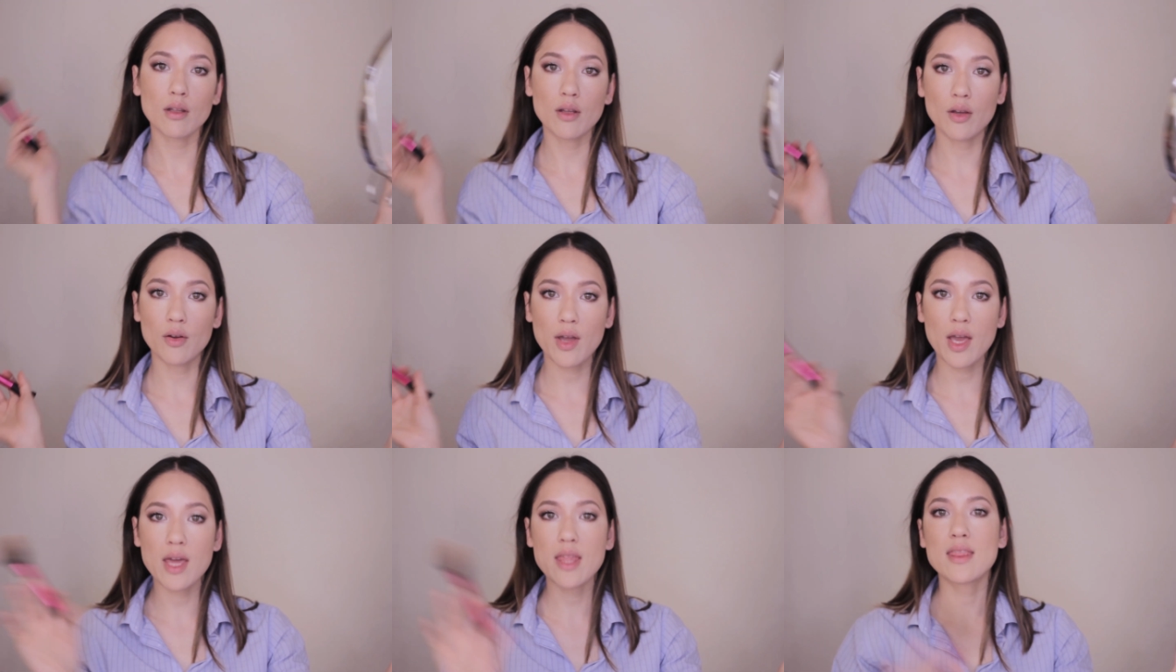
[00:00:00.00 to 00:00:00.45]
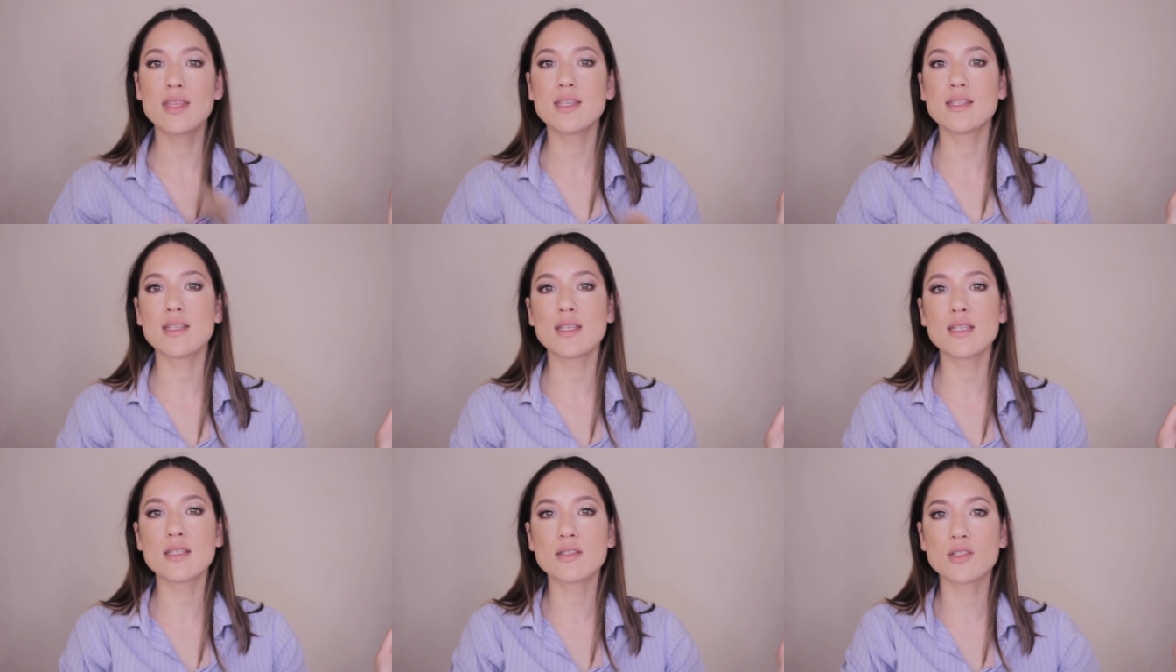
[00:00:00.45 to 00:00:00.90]
Okay,
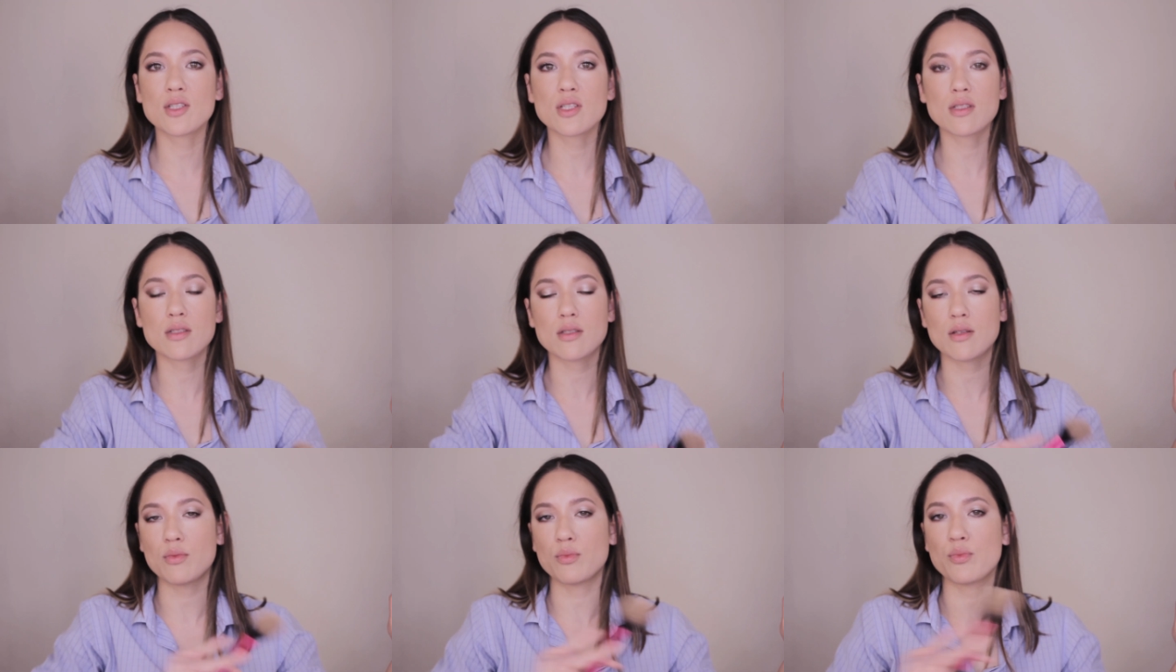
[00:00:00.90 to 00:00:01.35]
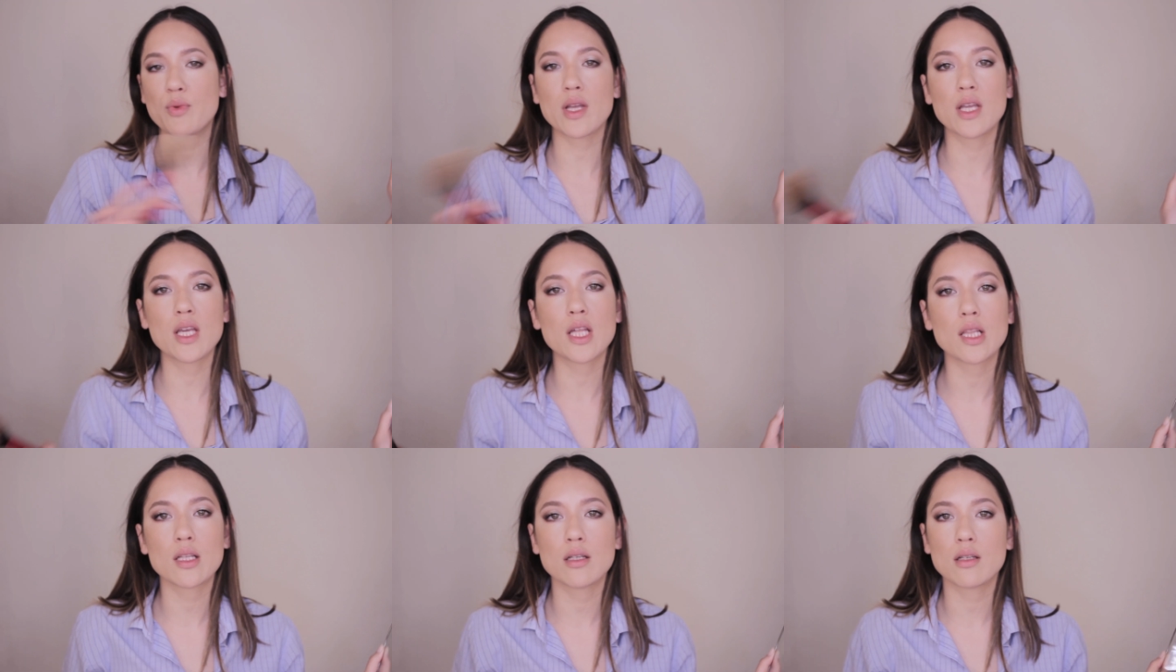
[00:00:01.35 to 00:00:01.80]
this is just a
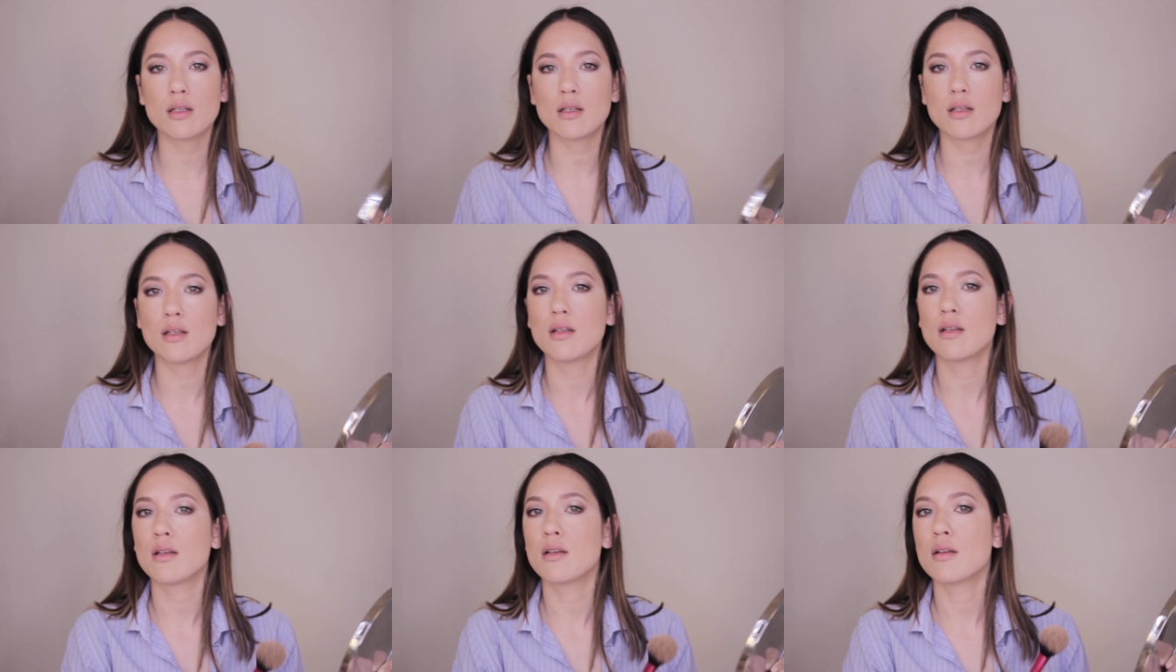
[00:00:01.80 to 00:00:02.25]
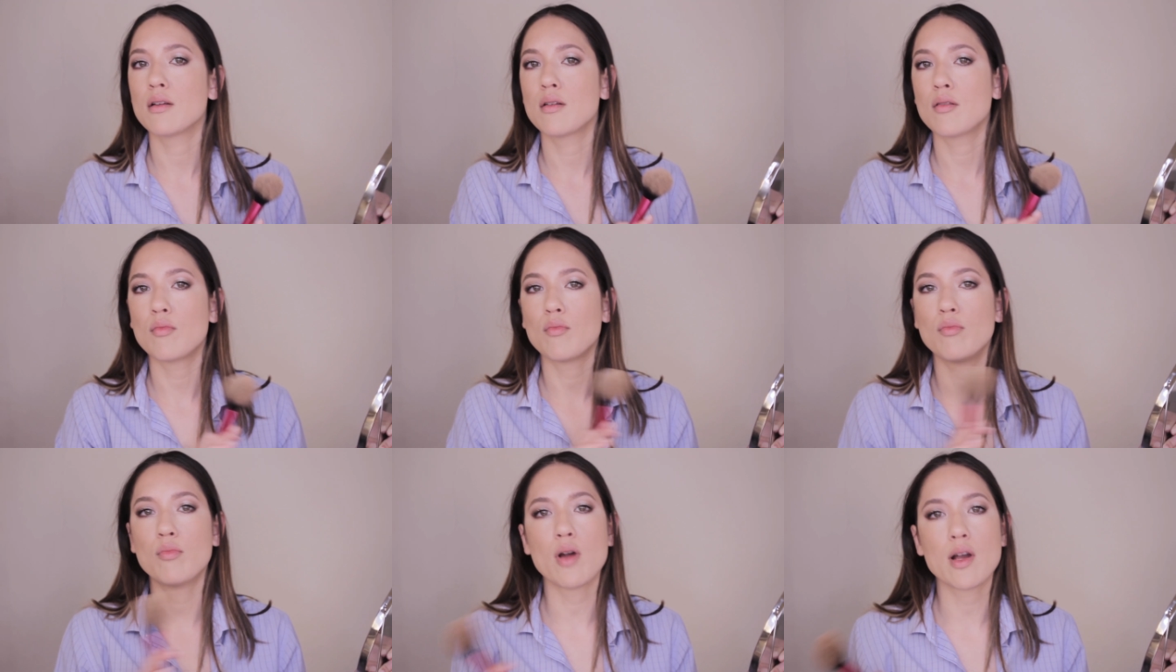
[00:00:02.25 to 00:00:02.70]
regular
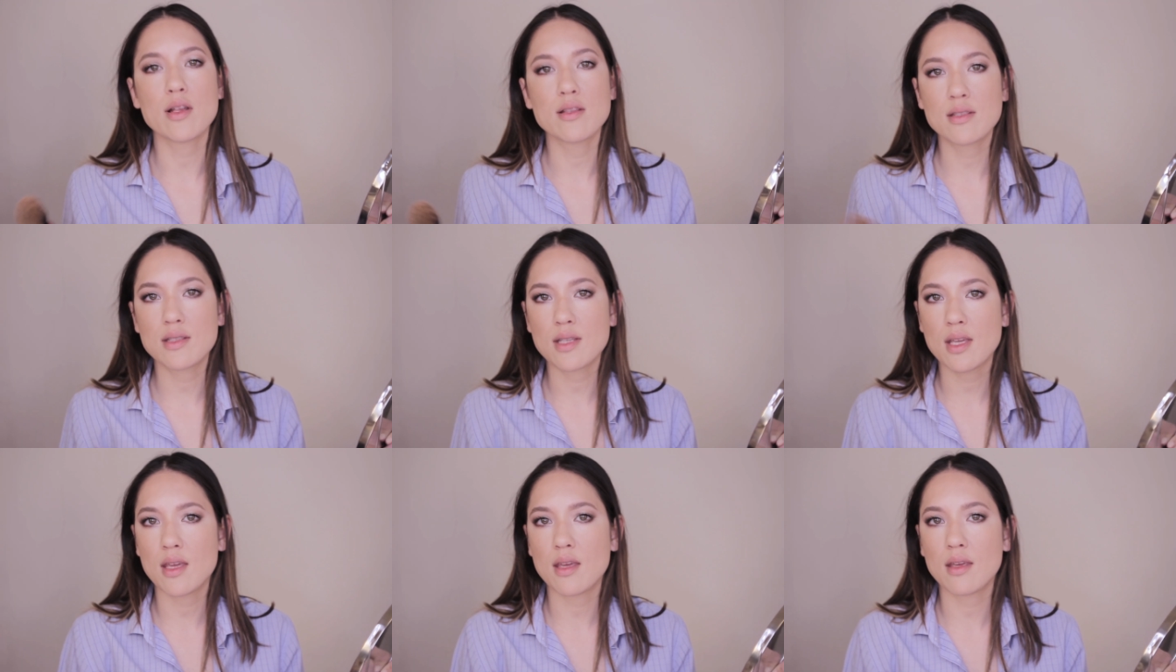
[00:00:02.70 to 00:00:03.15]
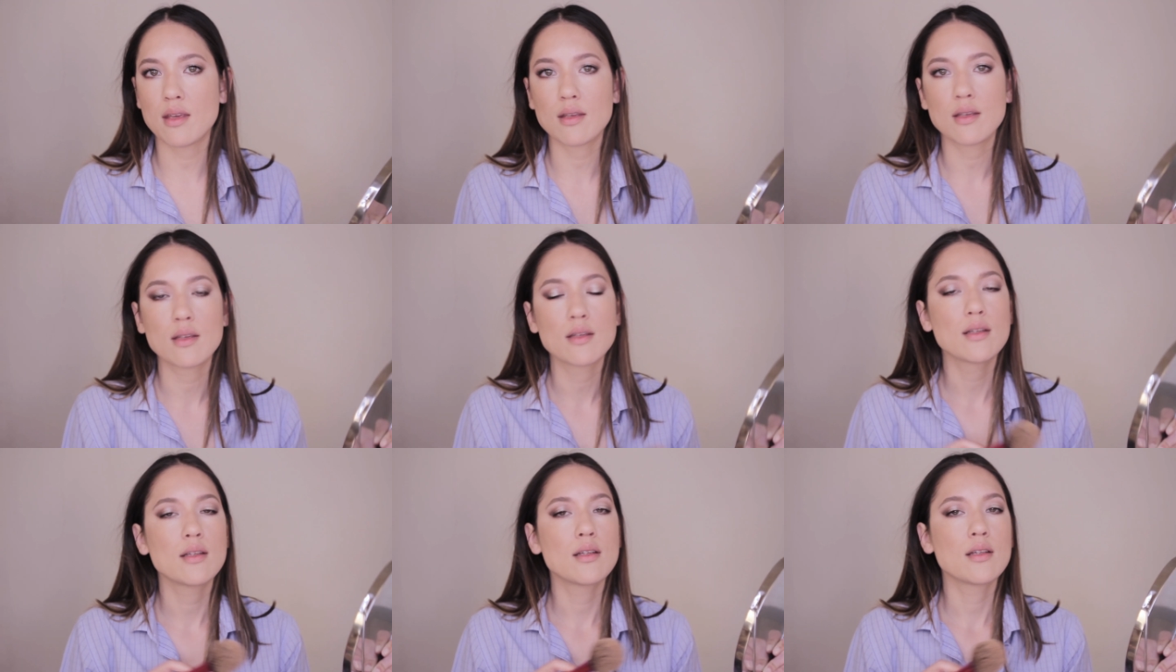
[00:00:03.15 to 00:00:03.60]
bronzing
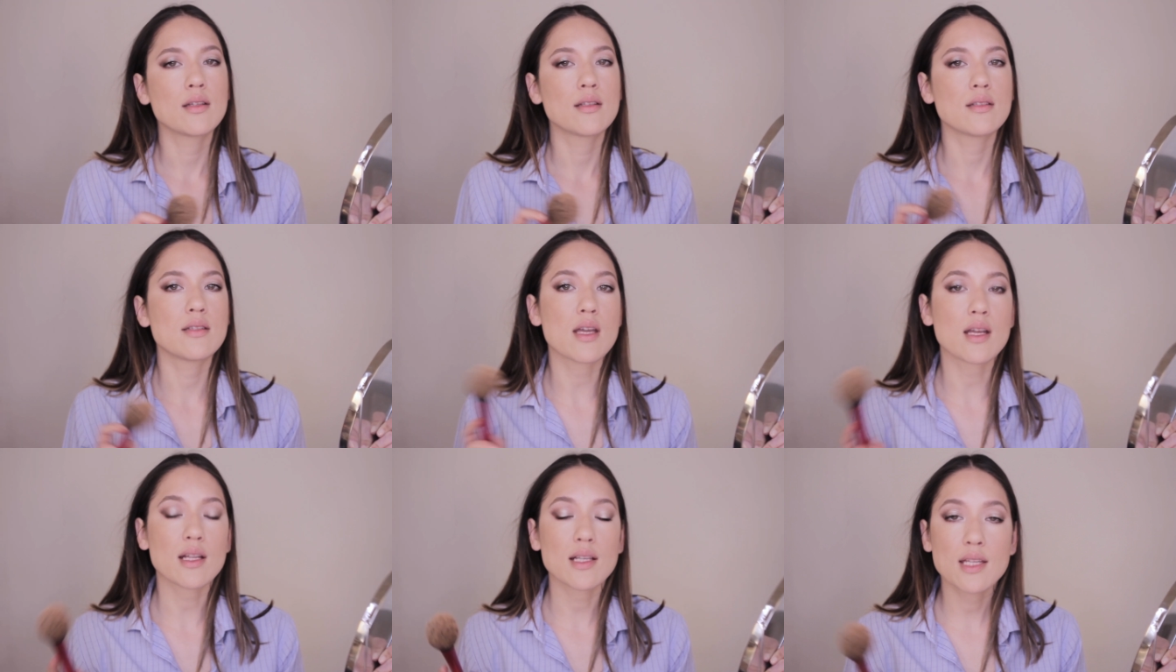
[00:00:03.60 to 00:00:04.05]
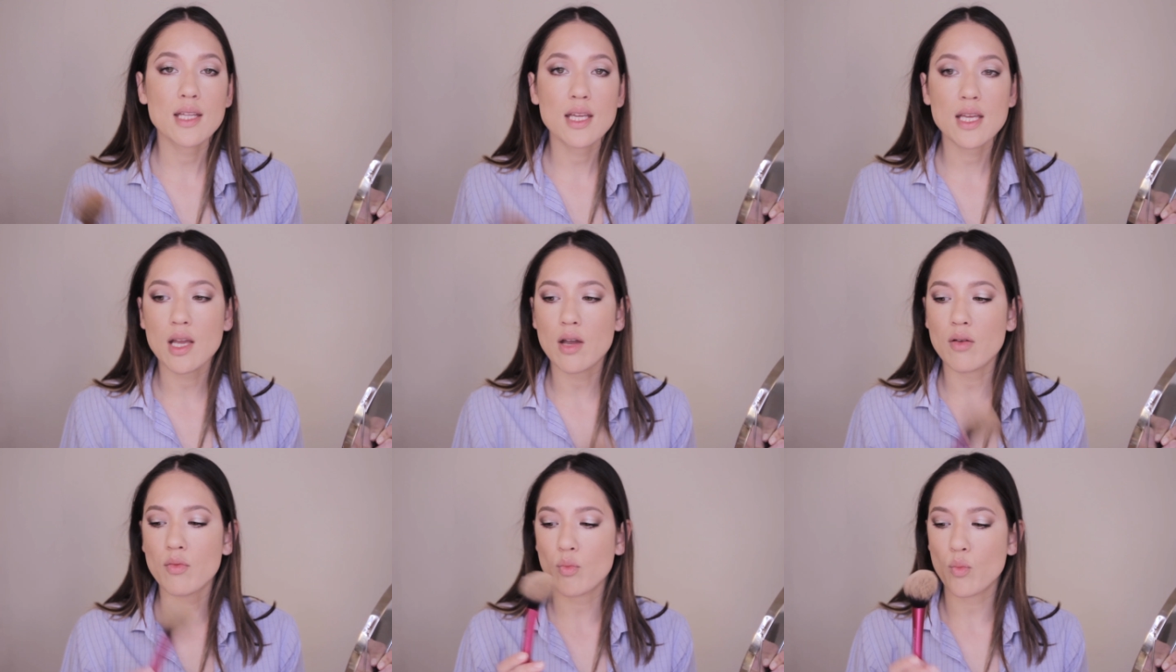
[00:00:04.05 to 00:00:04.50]

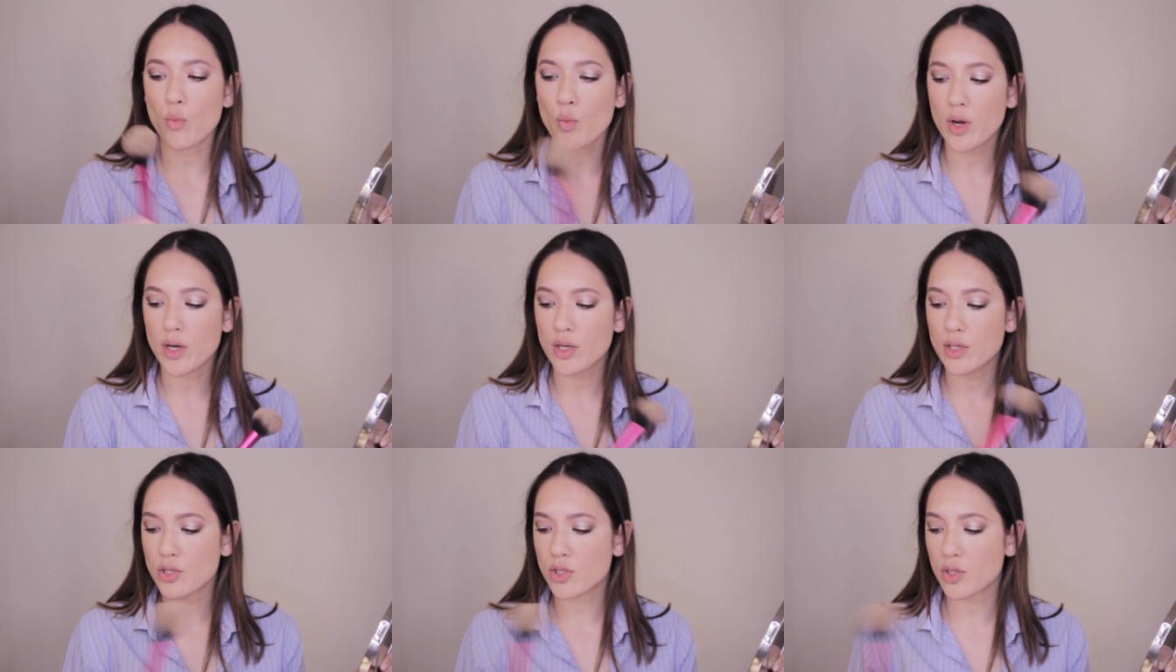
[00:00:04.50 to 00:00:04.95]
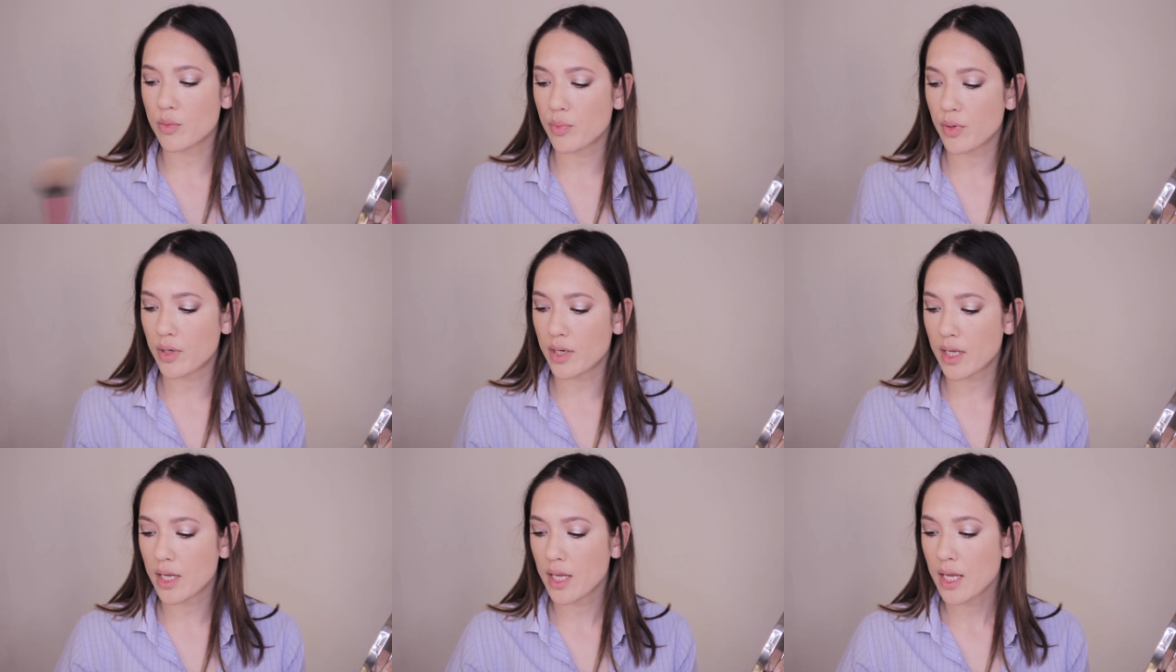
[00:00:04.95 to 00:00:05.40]
technique of where you should
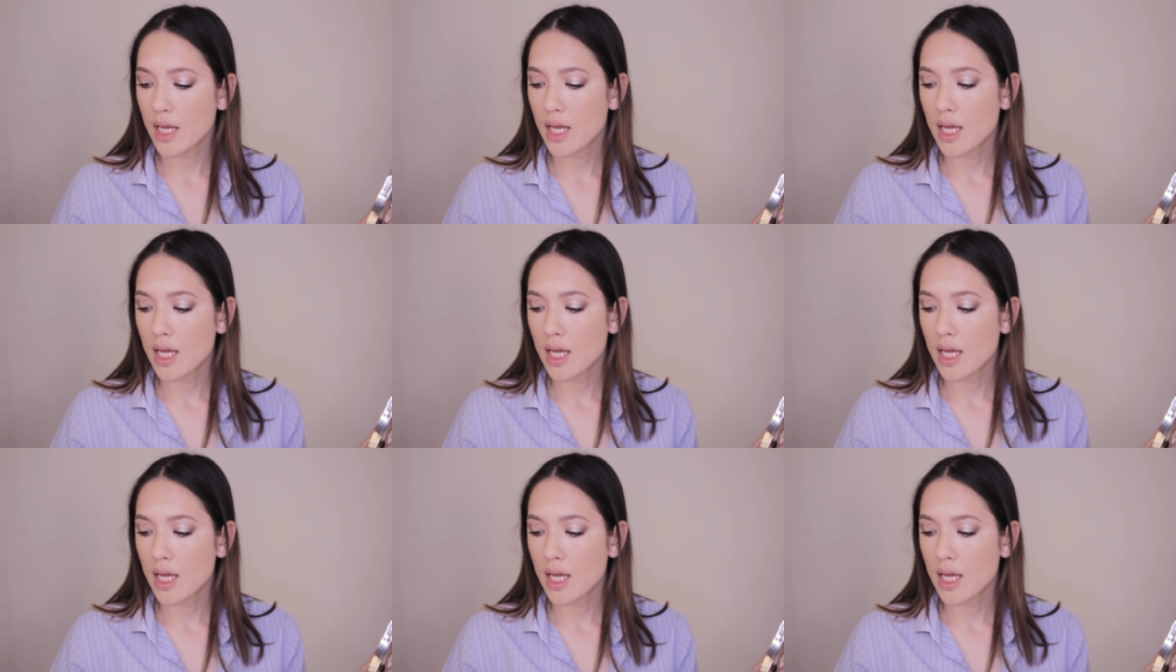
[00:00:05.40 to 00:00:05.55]
put it.